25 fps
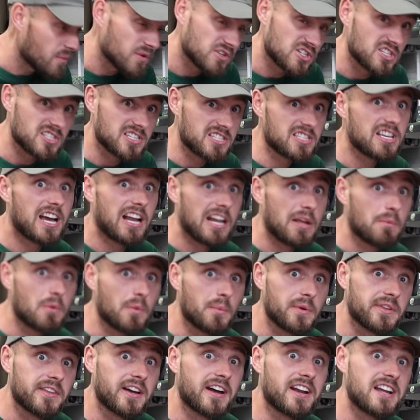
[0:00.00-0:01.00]
which is exactly
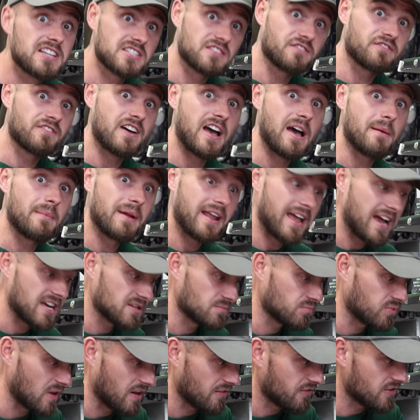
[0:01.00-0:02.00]
what we've done as a family,
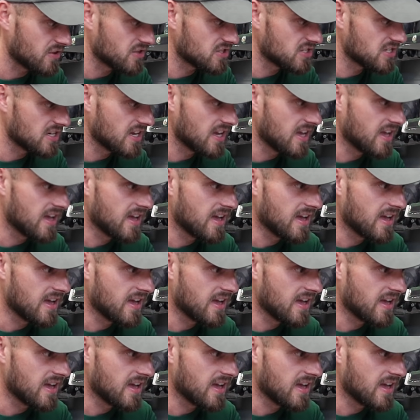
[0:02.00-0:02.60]
as brothers.